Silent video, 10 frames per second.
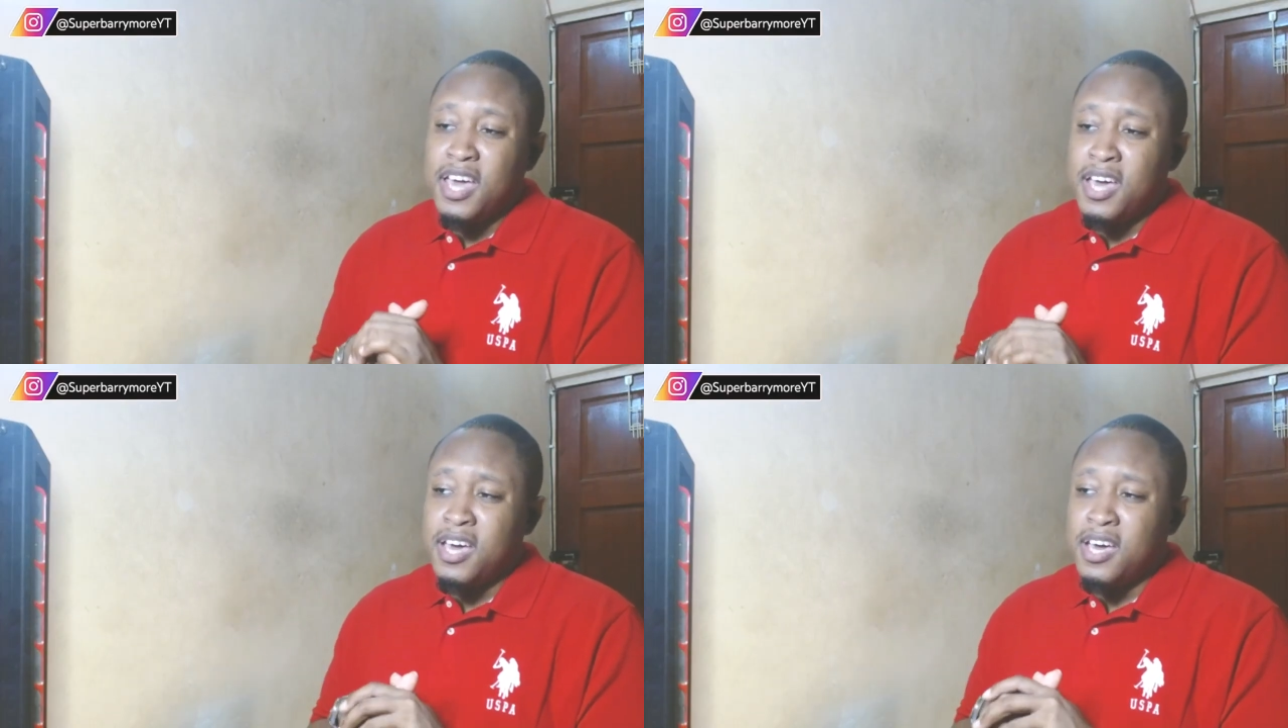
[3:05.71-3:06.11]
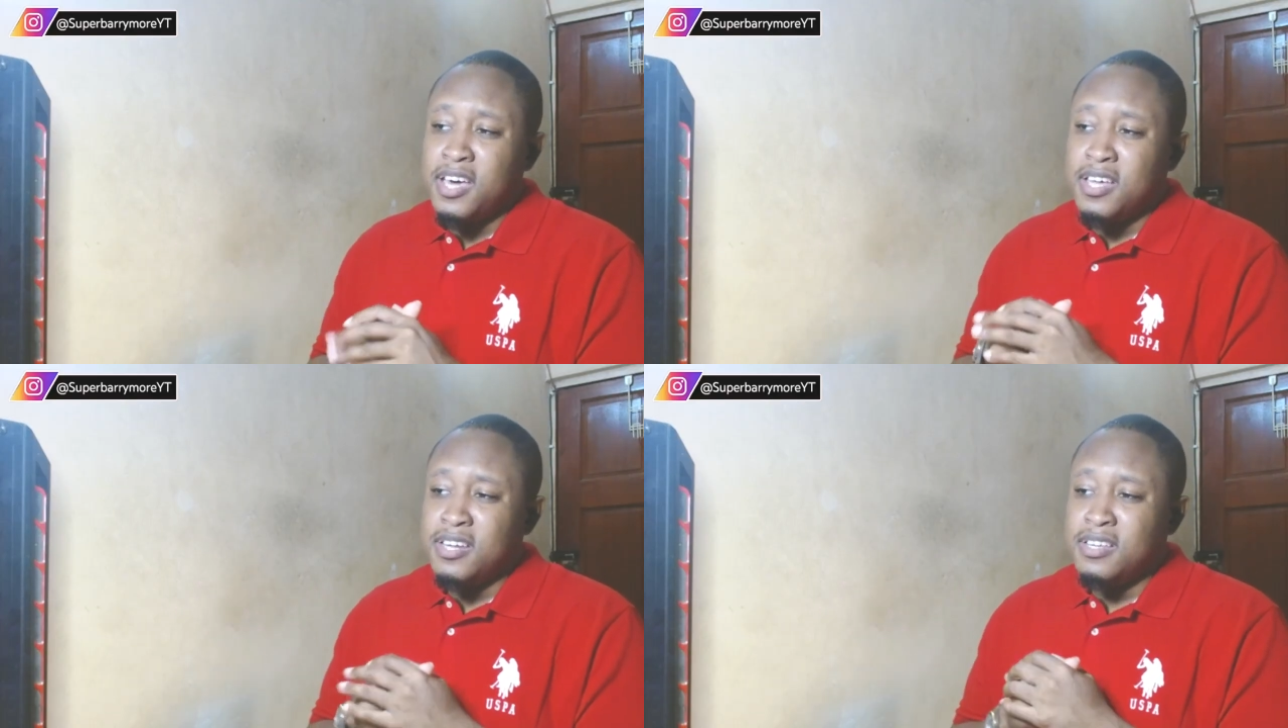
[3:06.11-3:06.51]

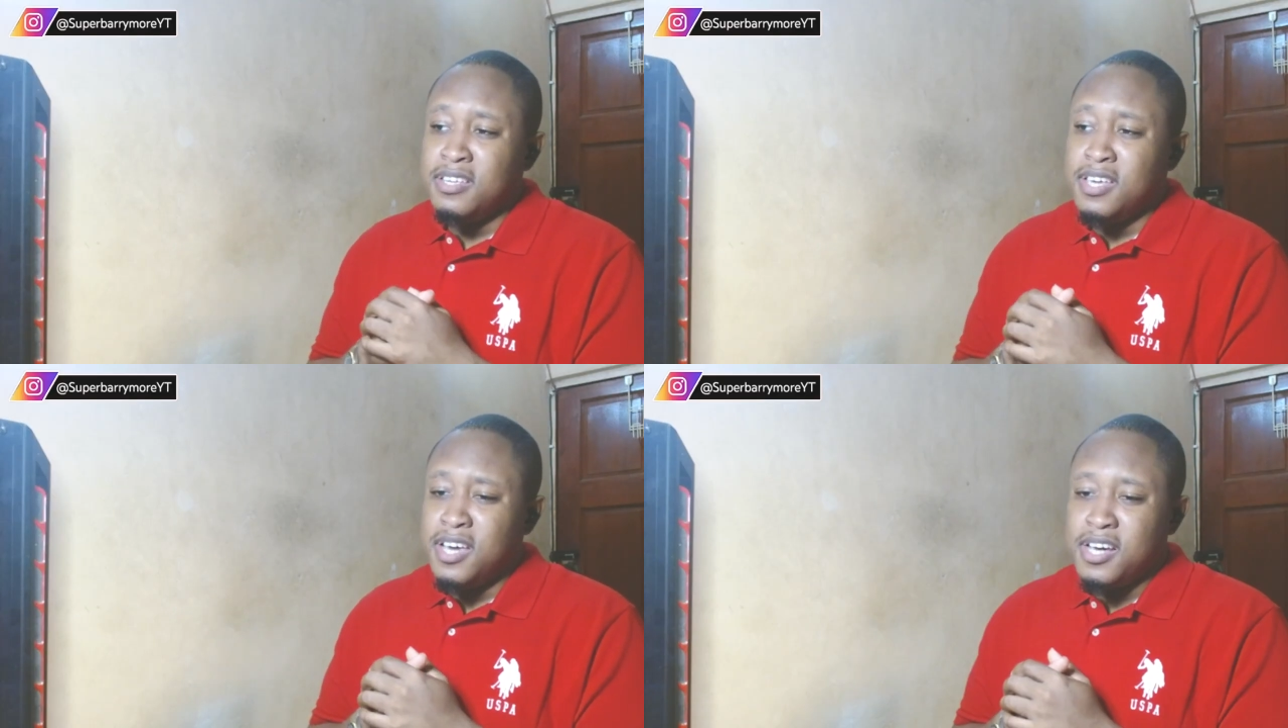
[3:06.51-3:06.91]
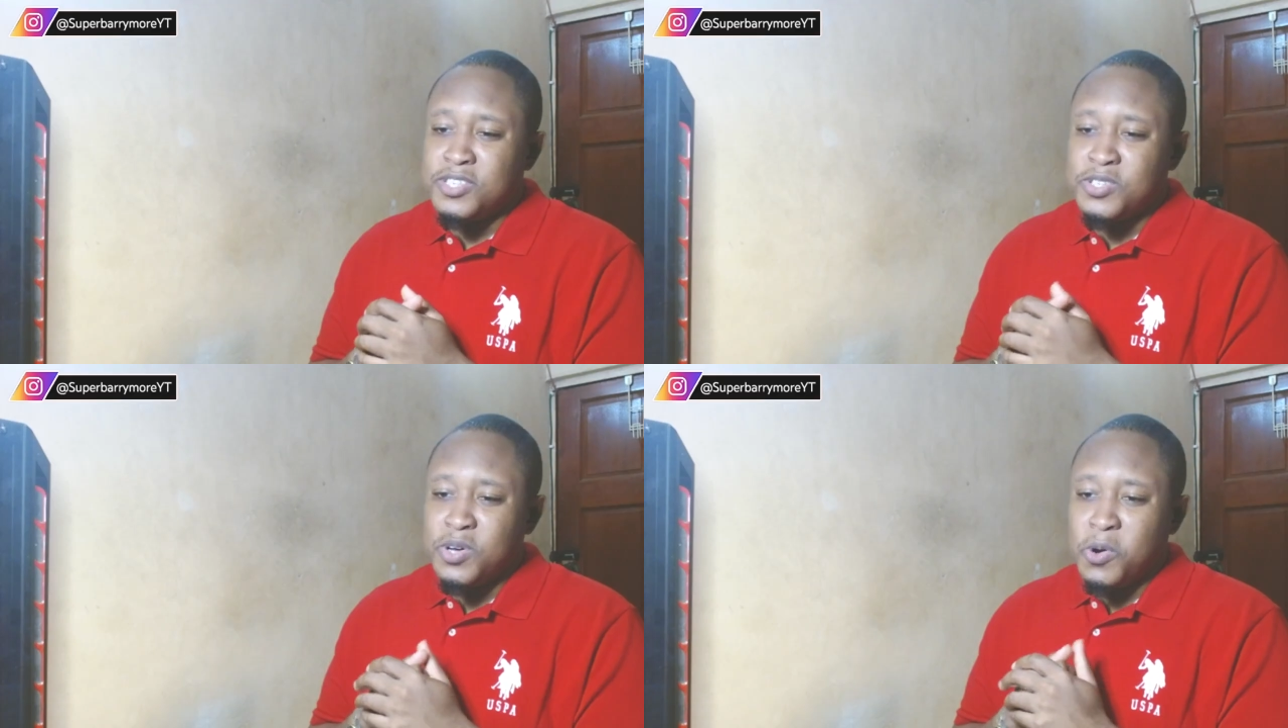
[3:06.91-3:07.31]
And yeah,
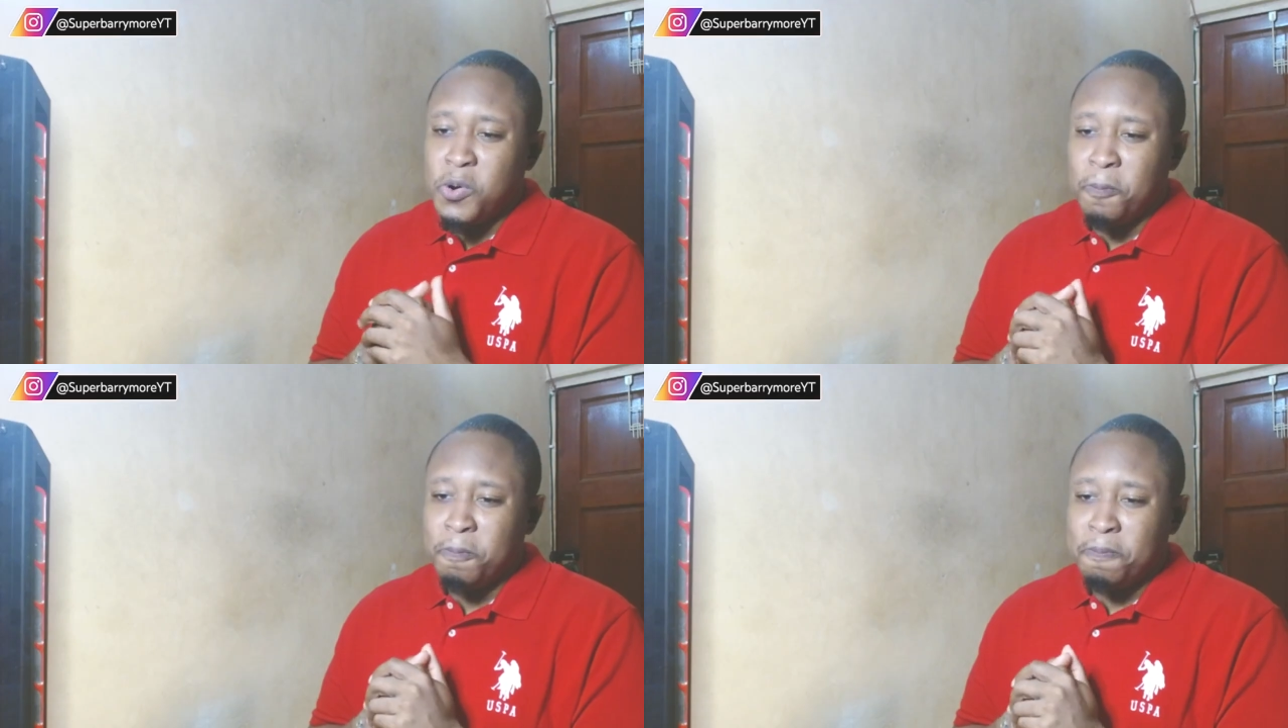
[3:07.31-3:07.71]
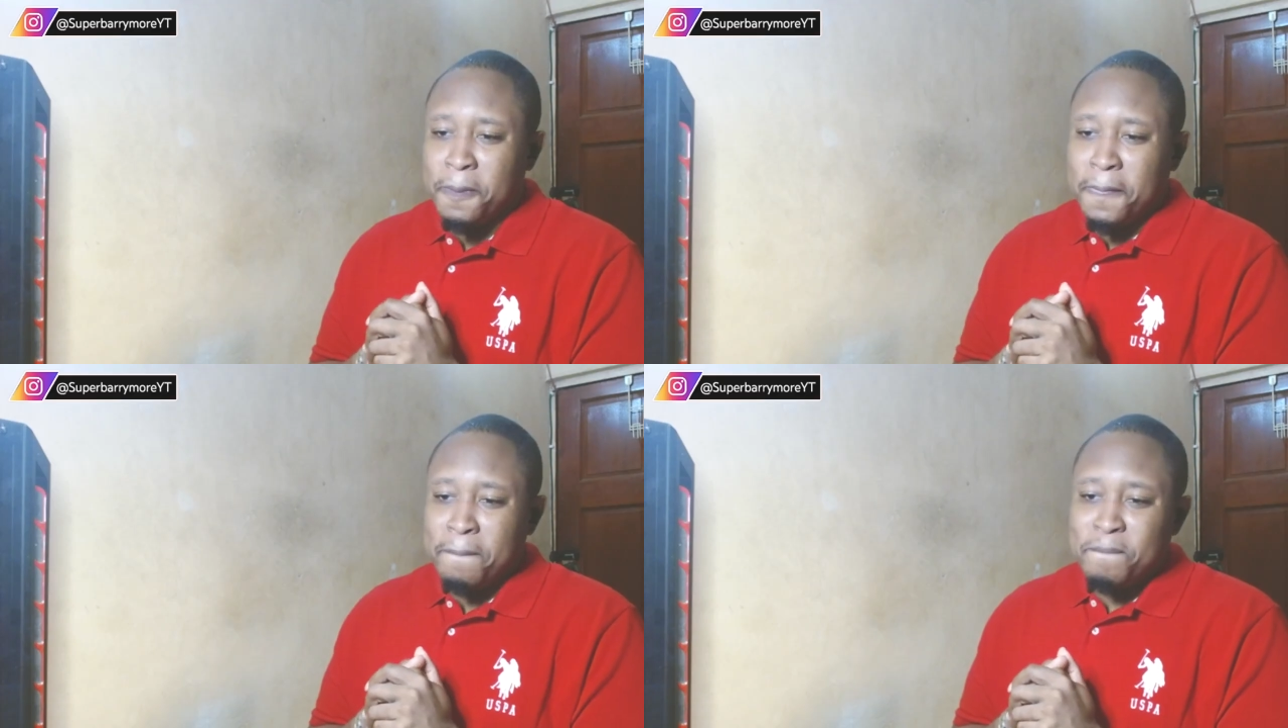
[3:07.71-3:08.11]
so
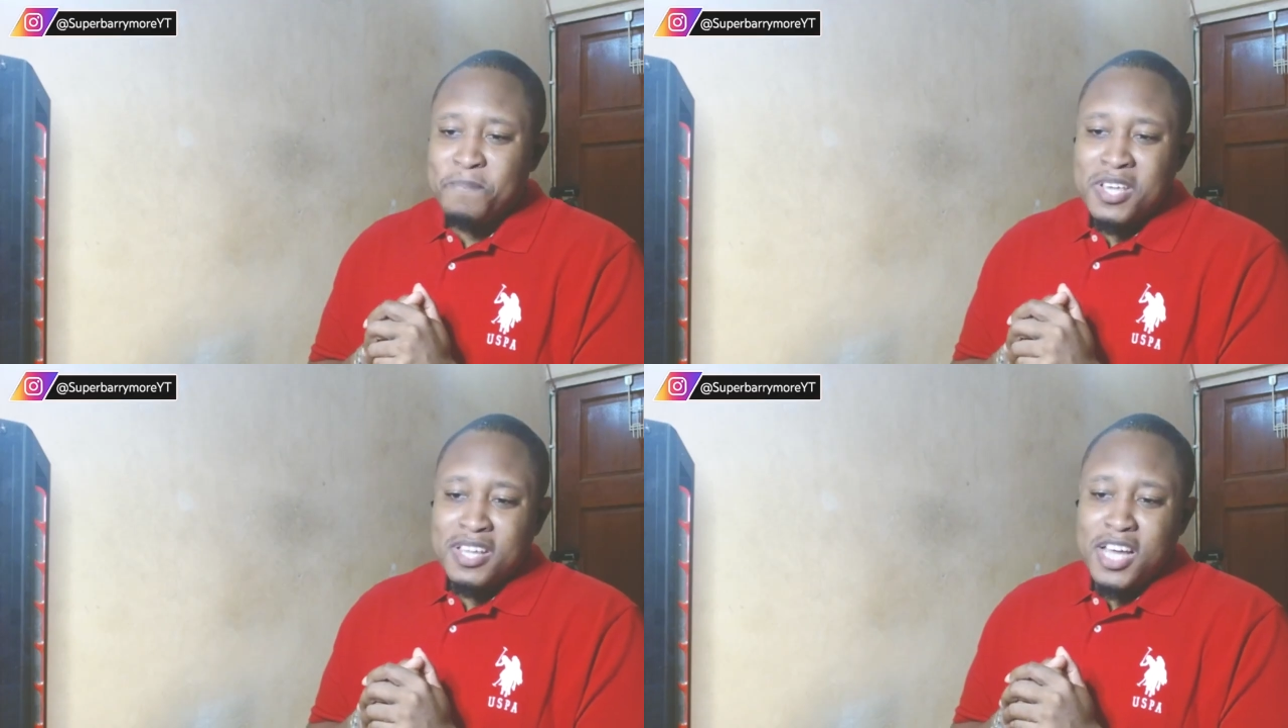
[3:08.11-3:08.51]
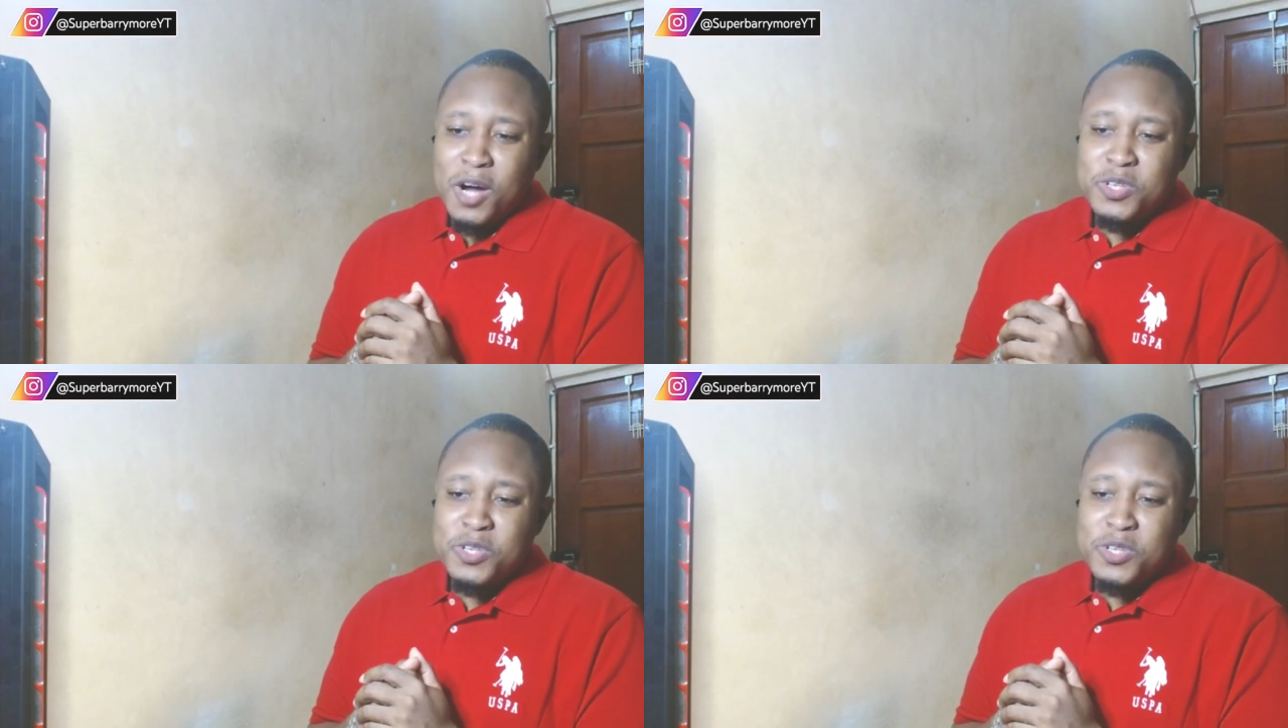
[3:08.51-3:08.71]
that